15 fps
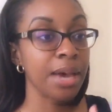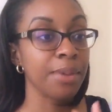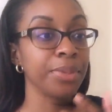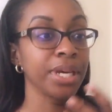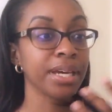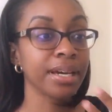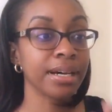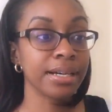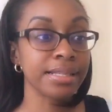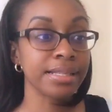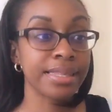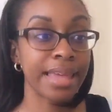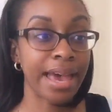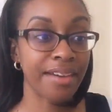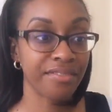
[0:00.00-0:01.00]
because
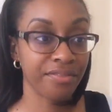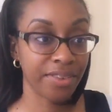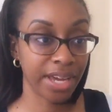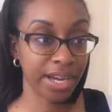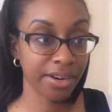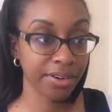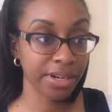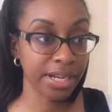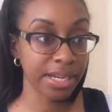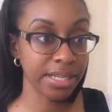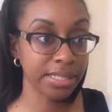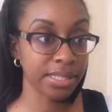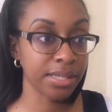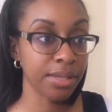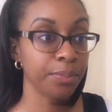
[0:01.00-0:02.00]
that
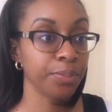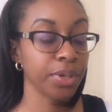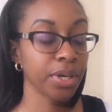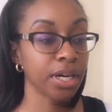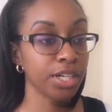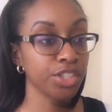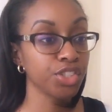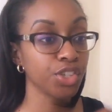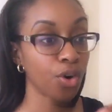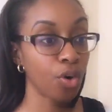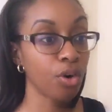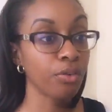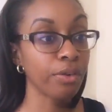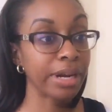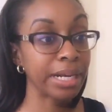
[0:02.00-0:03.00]
varies, because you're
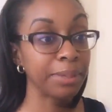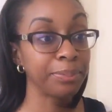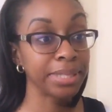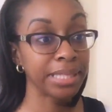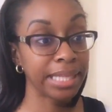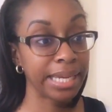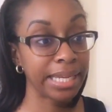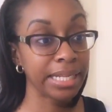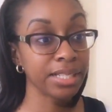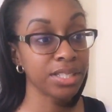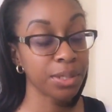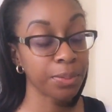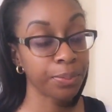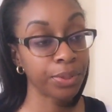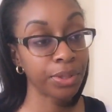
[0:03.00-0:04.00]
already planning
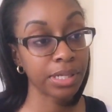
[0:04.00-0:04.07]
to put